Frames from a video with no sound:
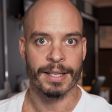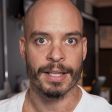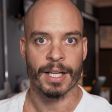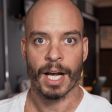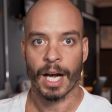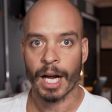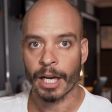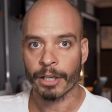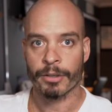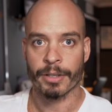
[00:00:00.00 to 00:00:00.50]
and the
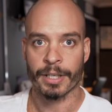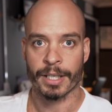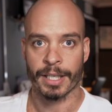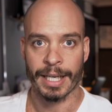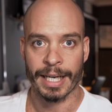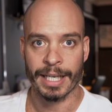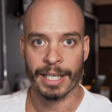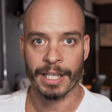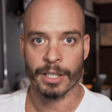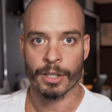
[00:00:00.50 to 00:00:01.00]

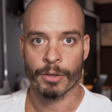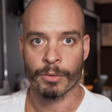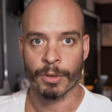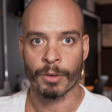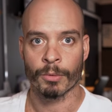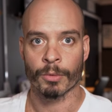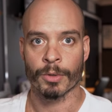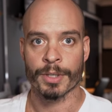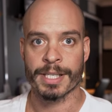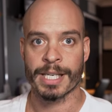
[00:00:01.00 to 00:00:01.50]
180
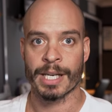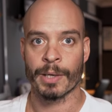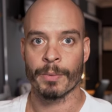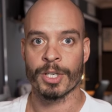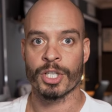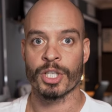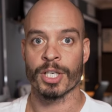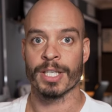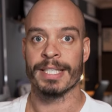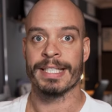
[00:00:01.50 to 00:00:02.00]
degree rule saying
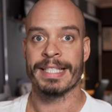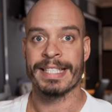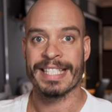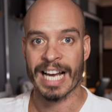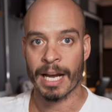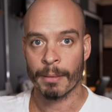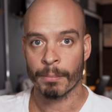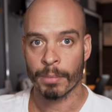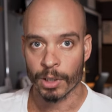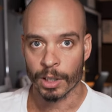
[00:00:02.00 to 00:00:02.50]
we should
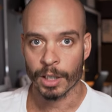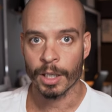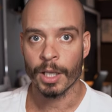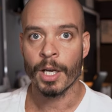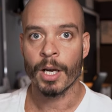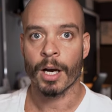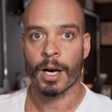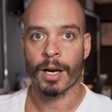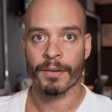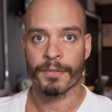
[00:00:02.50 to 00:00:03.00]
double
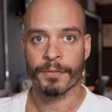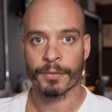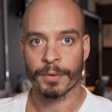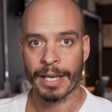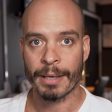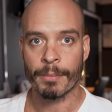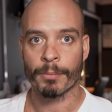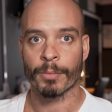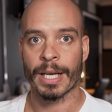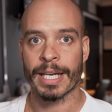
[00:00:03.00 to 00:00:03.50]
our
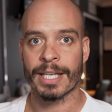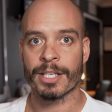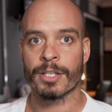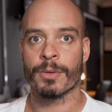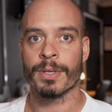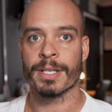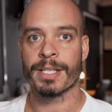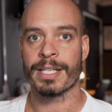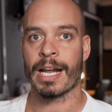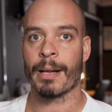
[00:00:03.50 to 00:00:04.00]
frame rate
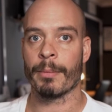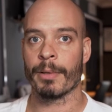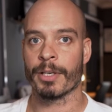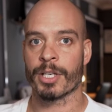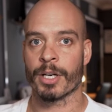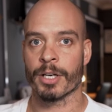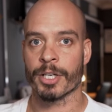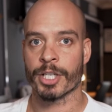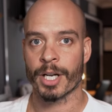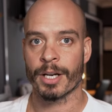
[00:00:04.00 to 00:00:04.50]
to
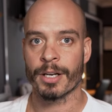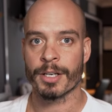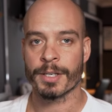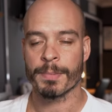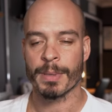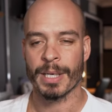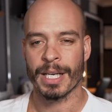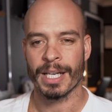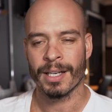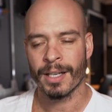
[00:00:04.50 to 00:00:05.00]
establish our shutter
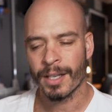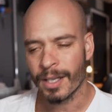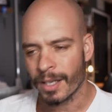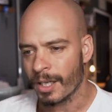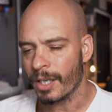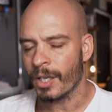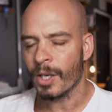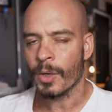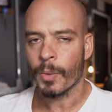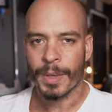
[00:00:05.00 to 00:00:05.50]
speed,
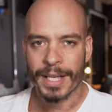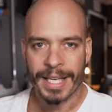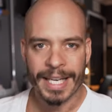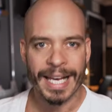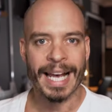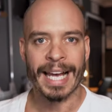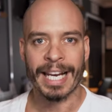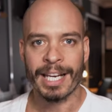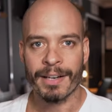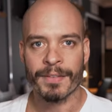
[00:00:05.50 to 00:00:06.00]
we
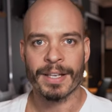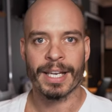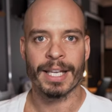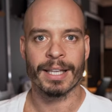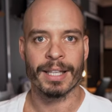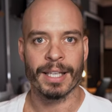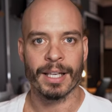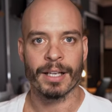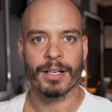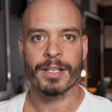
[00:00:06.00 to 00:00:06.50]
kind of
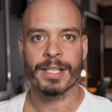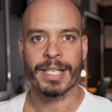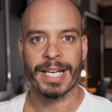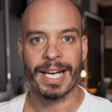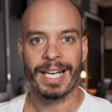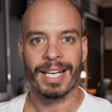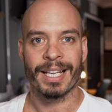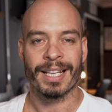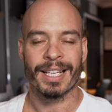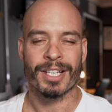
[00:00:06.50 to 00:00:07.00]
get the
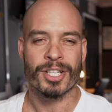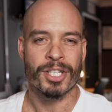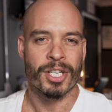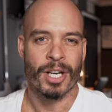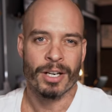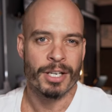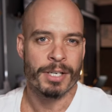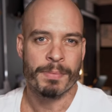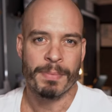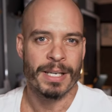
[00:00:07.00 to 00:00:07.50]
understanding that
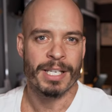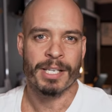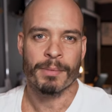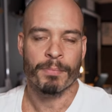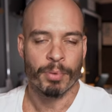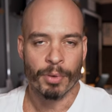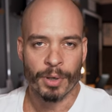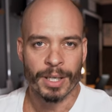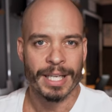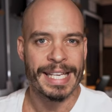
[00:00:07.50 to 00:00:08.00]
shutter speed's a
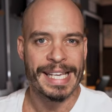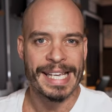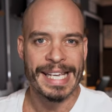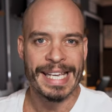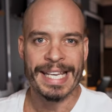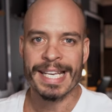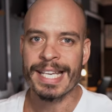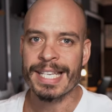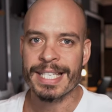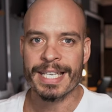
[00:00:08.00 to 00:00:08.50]
pretty
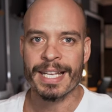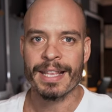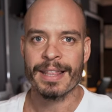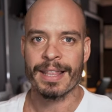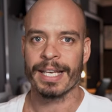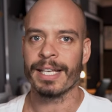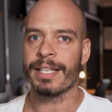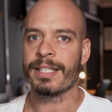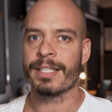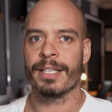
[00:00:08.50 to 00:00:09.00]
easy
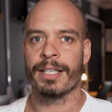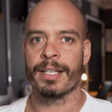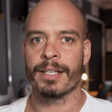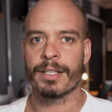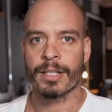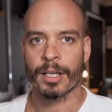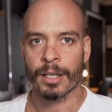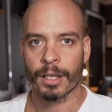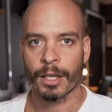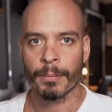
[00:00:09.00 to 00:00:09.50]
thing to
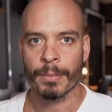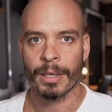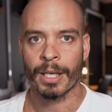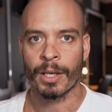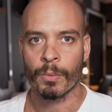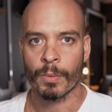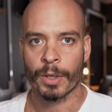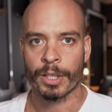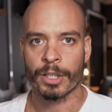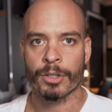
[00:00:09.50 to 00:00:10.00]

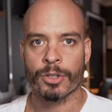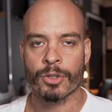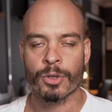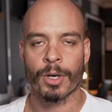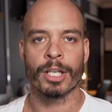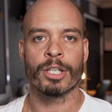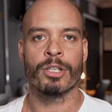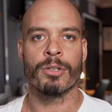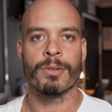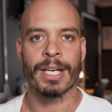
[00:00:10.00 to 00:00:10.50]
determine when you're
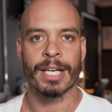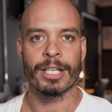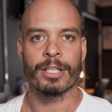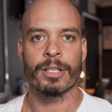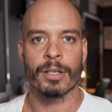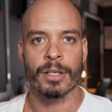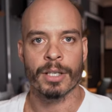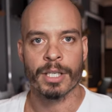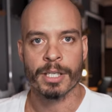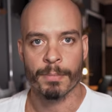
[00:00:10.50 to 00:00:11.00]
trying to get
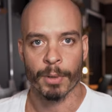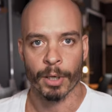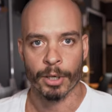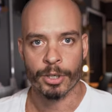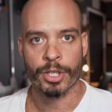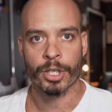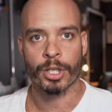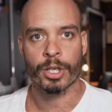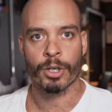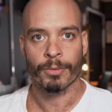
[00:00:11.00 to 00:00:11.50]
your
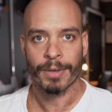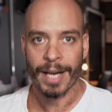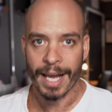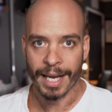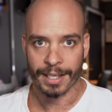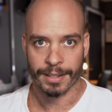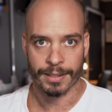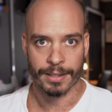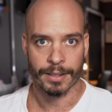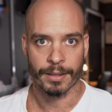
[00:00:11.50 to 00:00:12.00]
exposure
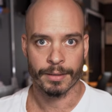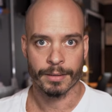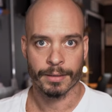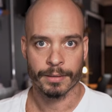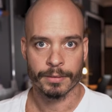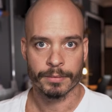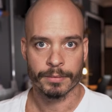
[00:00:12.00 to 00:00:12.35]
correct. For